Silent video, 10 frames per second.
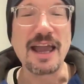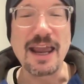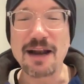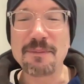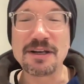
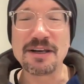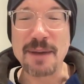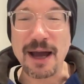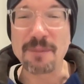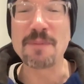and
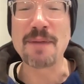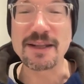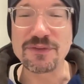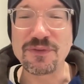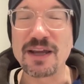I'm a
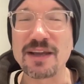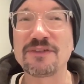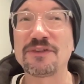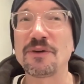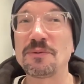Mets fan,
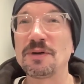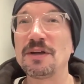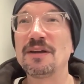so